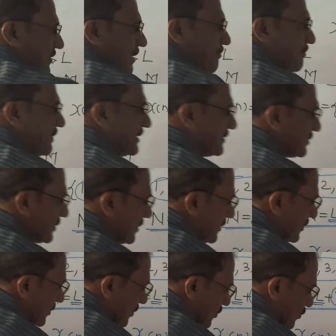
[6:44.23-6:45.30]
samples,
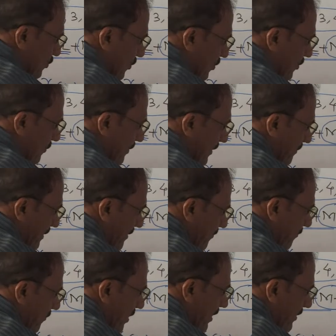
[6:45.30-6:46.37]
so it will be
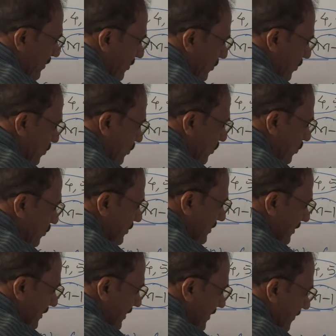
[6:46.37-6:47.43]
1, 2,
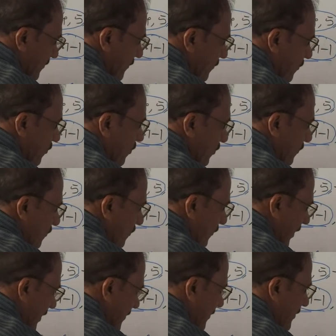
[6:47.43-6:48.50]
3, 4,
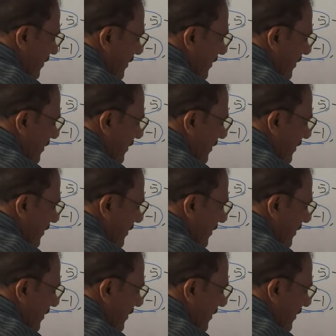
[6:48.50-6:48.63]
5.